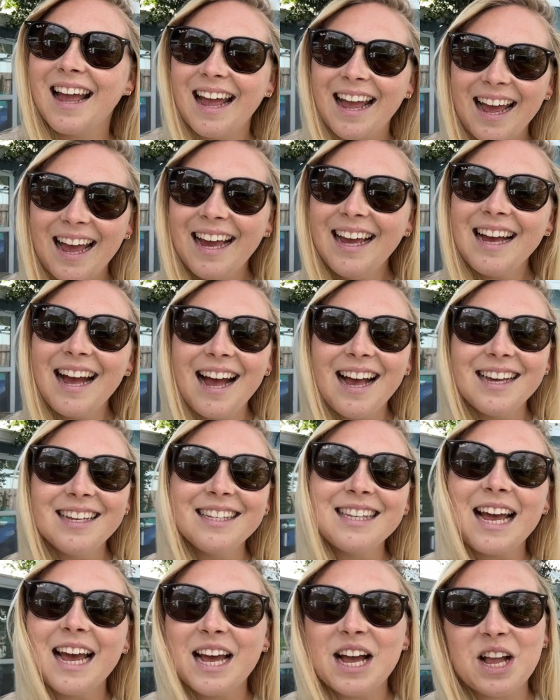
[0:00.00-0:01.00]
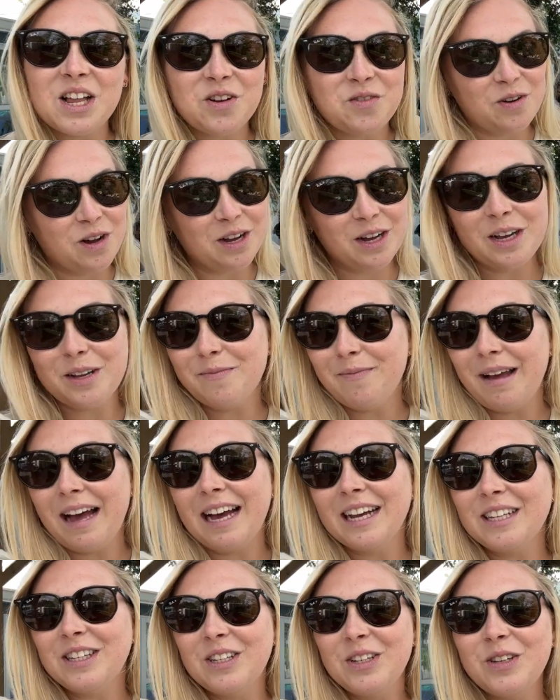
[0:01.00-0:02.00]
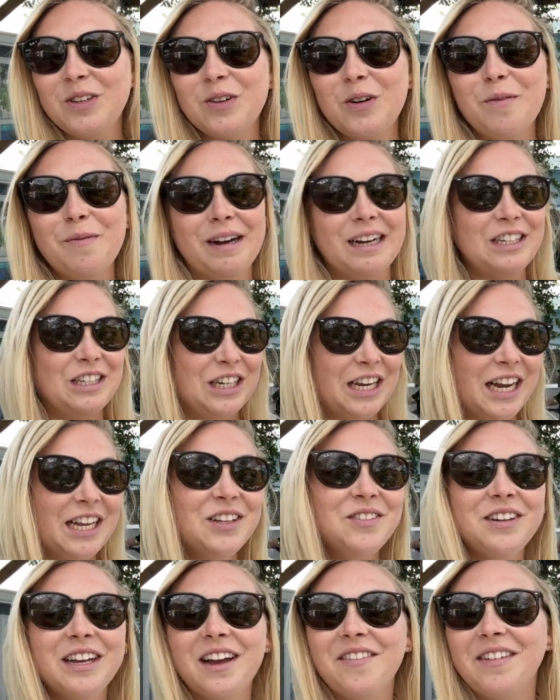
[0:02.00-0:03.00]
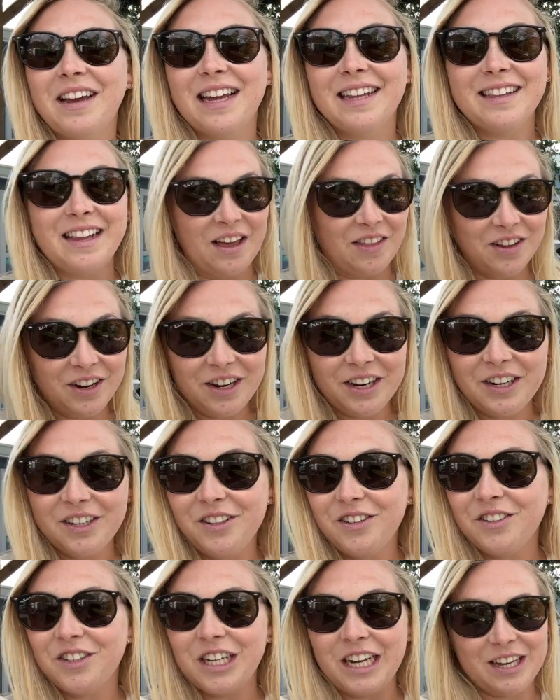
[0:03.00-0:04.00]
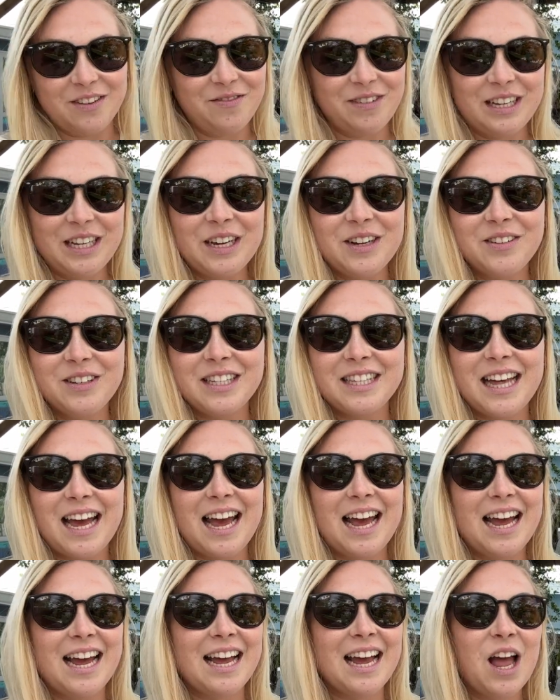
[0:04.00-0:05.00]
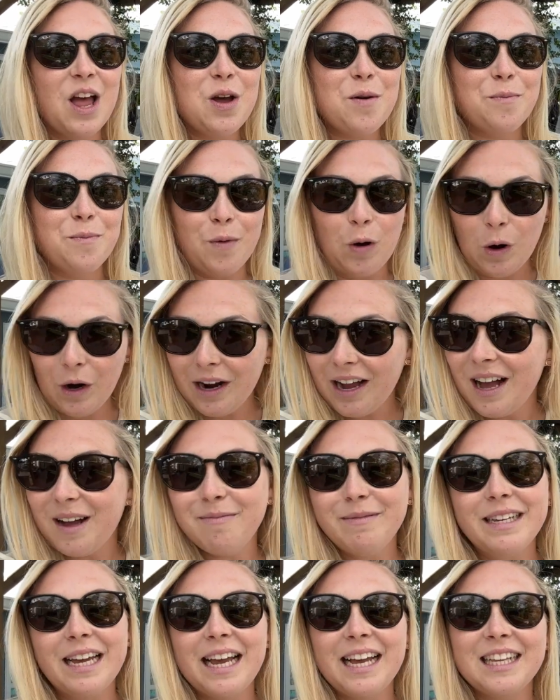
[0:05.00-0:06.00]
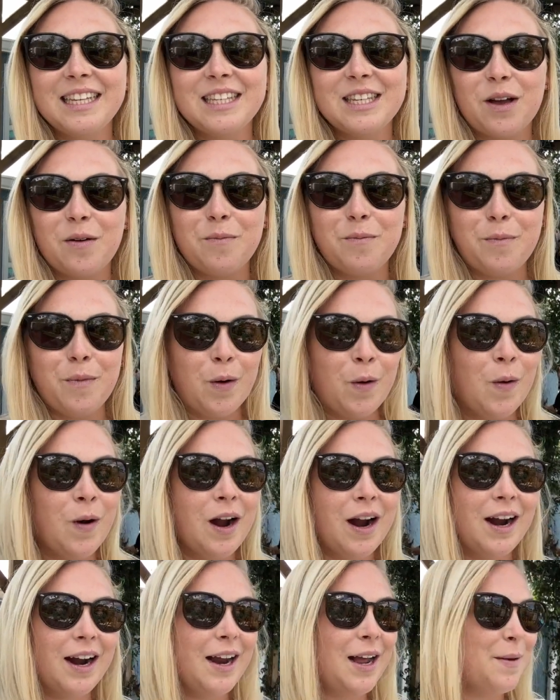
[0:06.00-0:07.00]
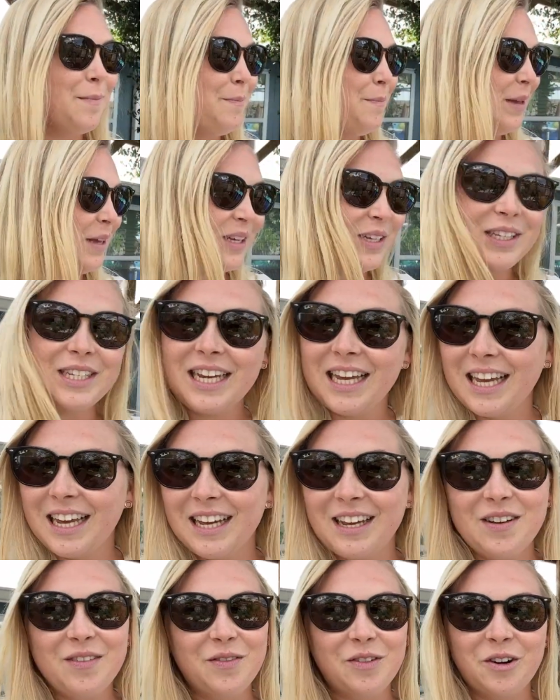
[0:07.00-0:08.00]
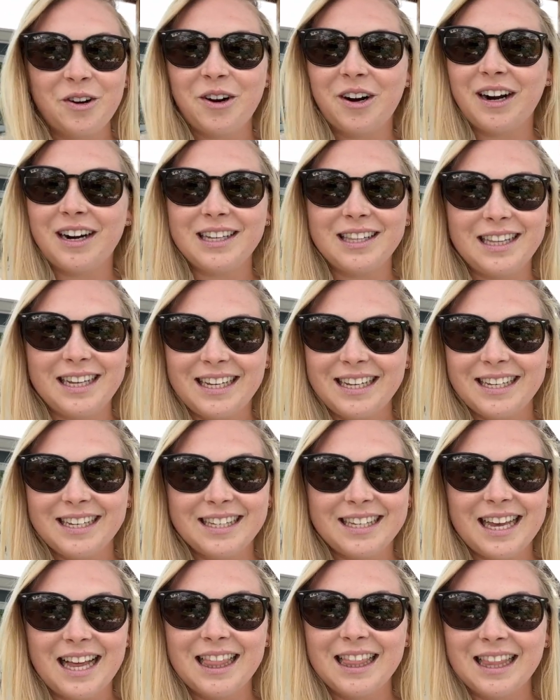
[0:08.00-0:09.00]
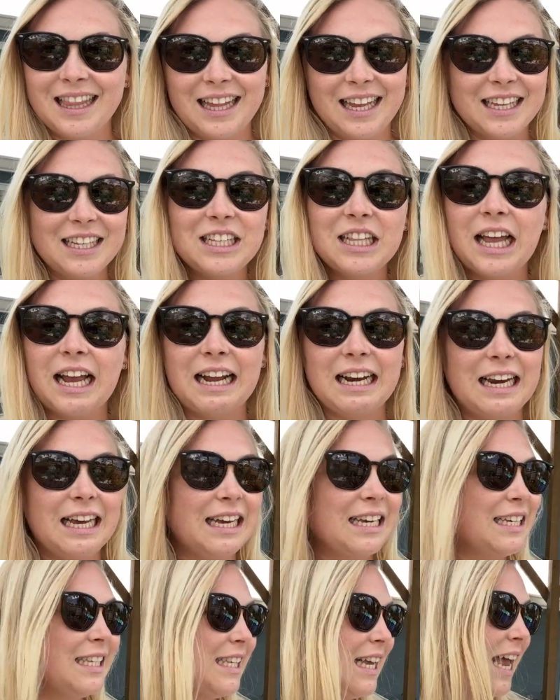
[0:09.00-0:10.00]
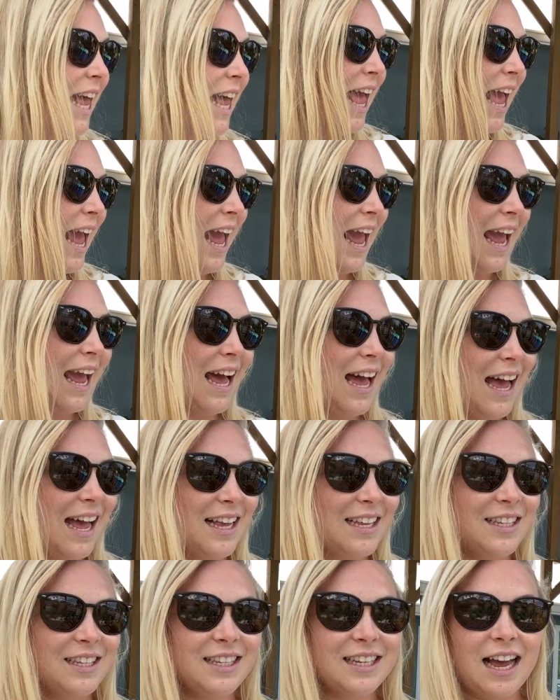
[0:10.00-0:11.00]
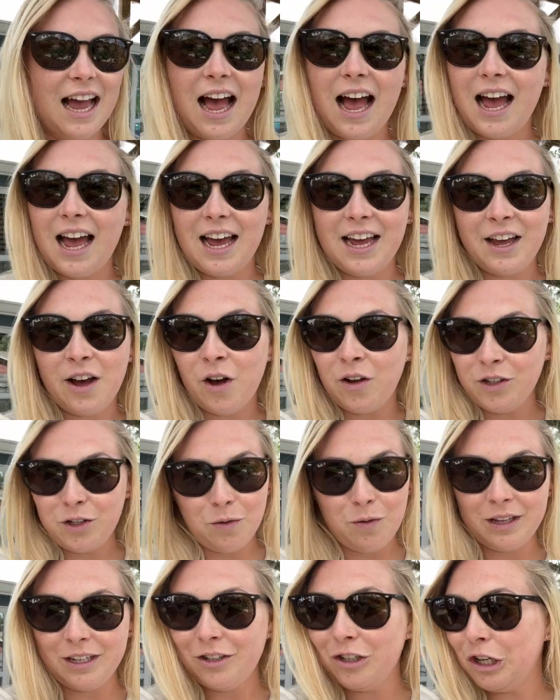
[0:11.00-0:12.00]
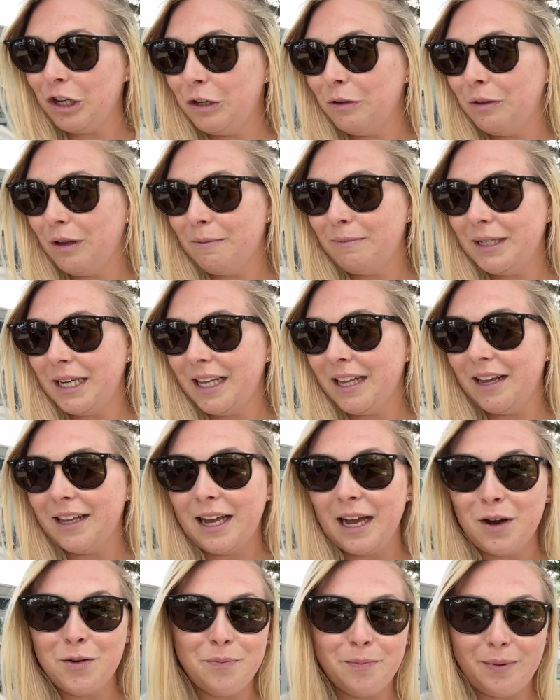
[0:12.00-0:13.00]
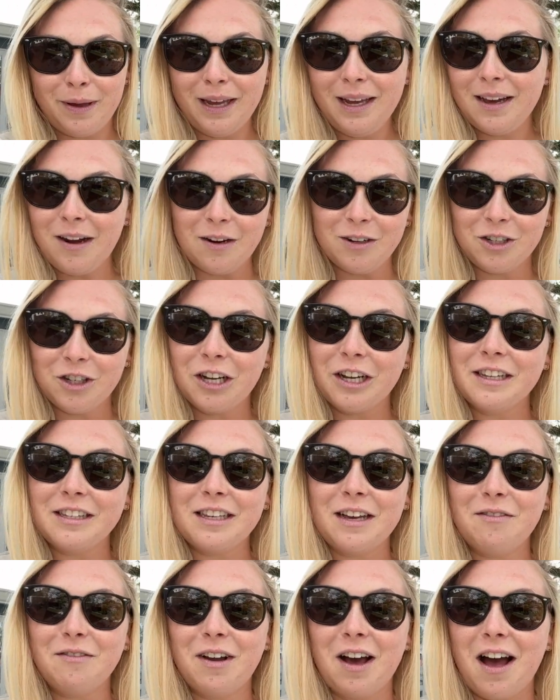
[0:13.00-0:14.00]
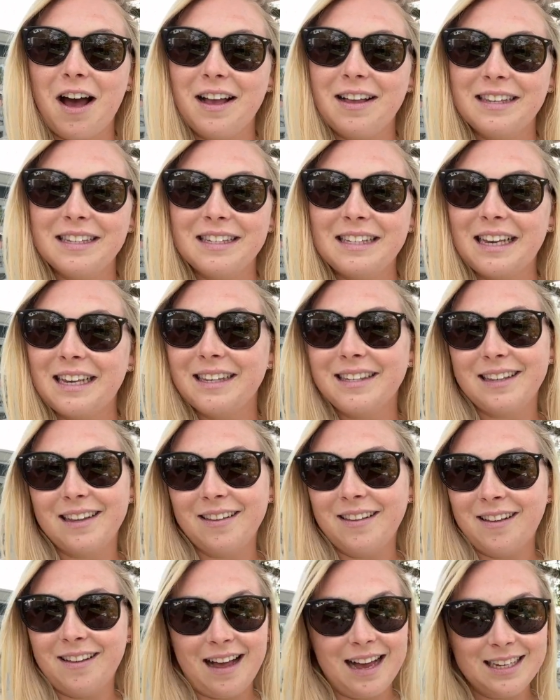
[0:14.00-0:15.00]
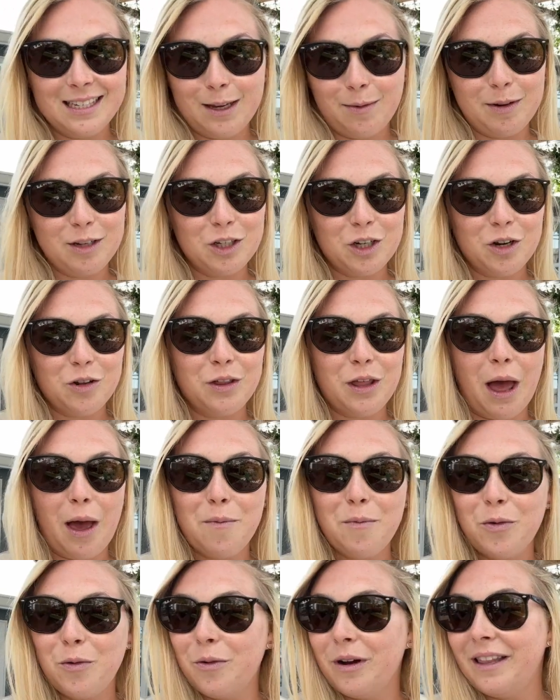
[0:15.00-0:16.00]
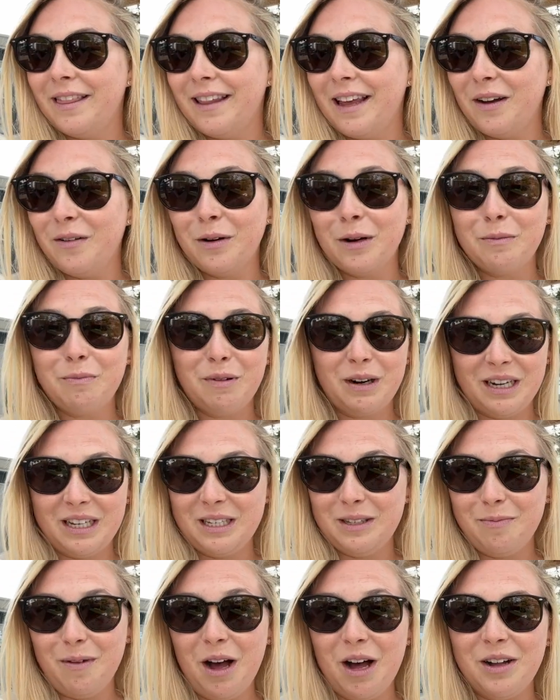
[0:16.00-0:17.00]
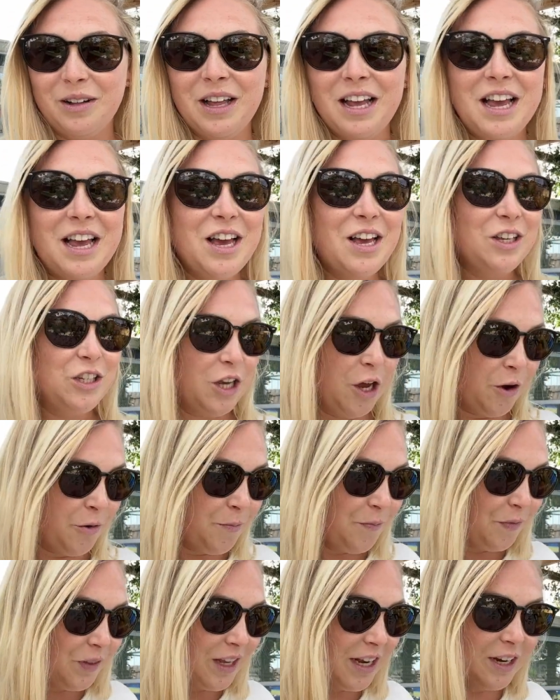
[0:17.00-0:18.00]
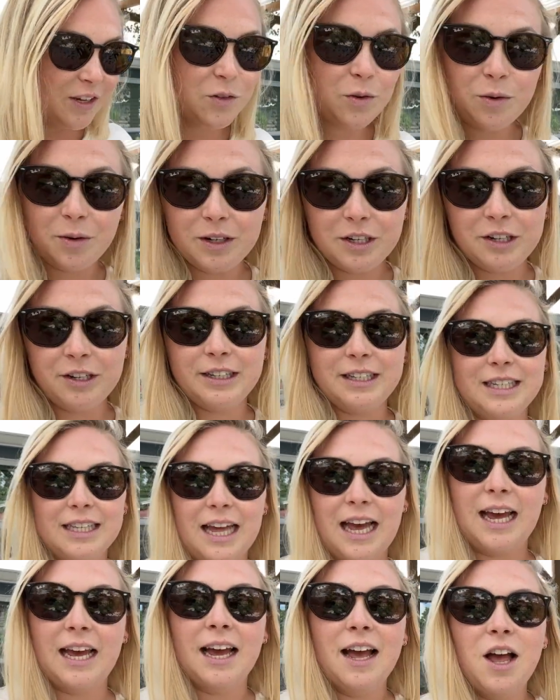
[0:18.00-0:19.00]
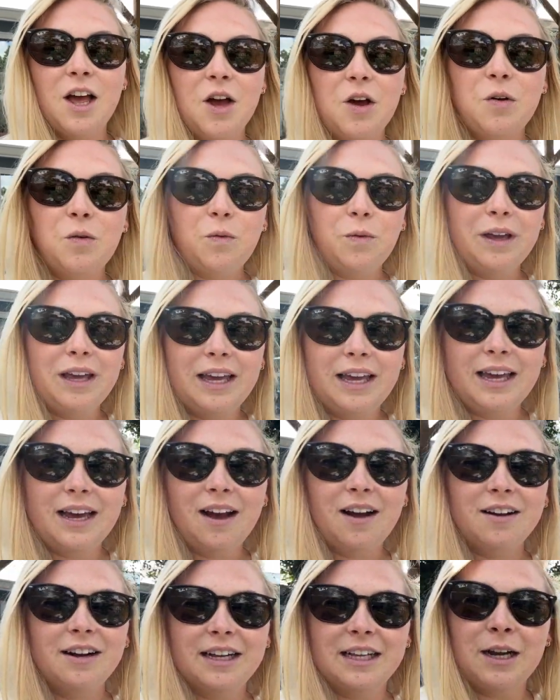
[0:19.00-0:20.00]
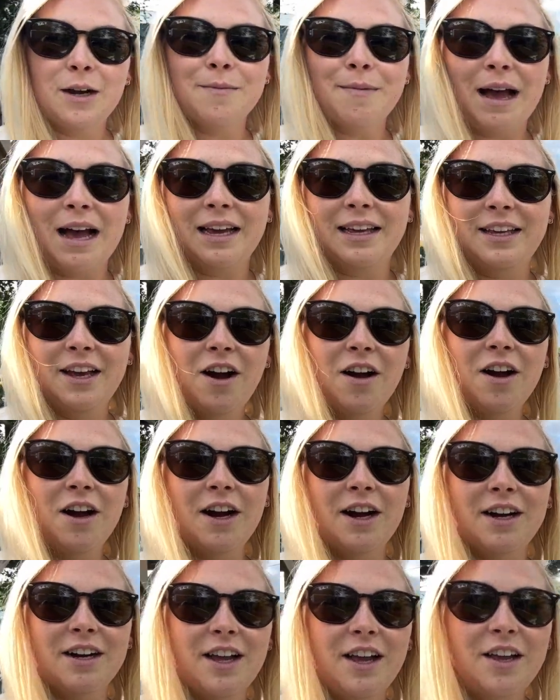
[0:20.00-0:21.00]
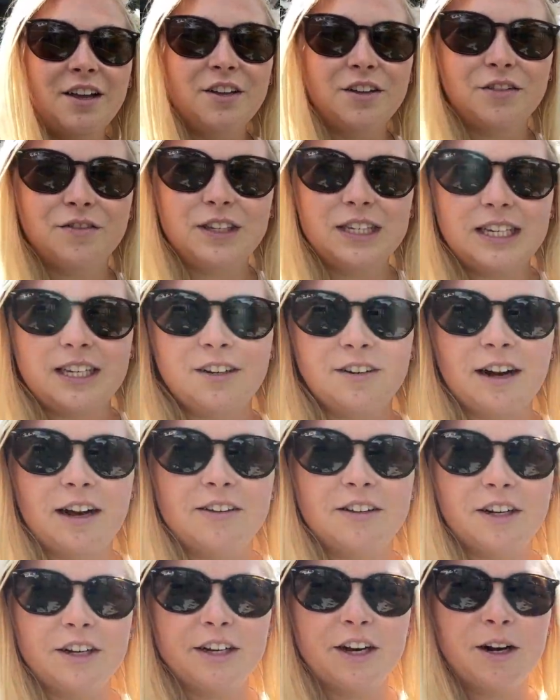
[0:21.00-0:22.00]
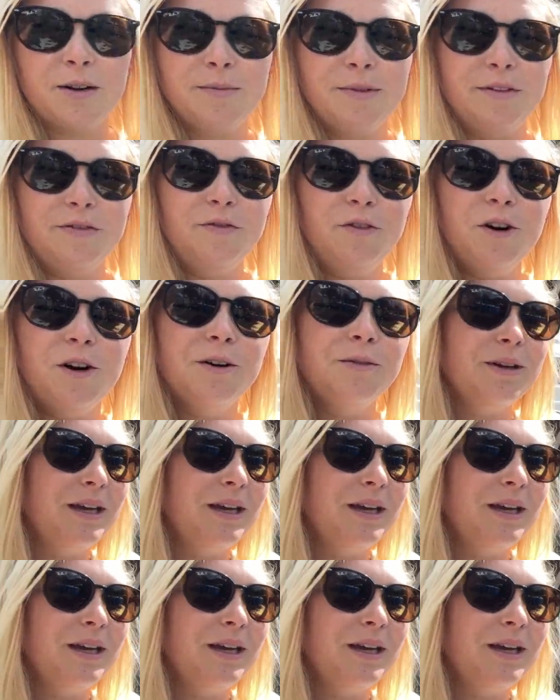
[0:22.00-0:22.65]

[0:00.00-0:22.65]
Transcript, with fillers: Hey guys, and welcome back to my channel. We have another chicken video today. More updates, more building for these little ladies. And I also want to show you an update on how big our chickens have gotten since the last time I showed them when they were pretty small. So here's what we're doing today. We are in our backyard. You've seen around our yard before.